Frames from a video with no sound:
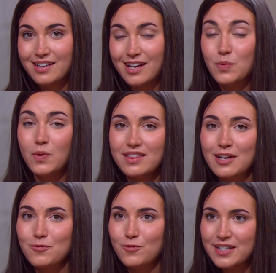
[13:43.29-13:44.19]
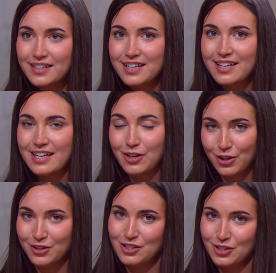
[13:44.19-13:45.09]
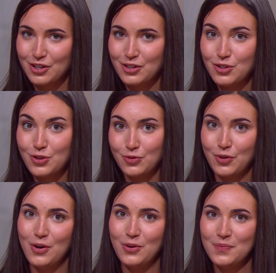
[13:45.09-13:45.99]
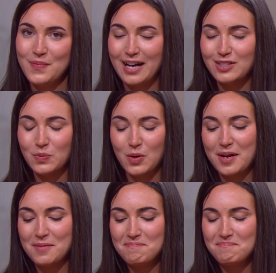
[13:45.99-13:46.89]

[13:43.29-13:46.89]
and one that really encourages her to grow as a woman.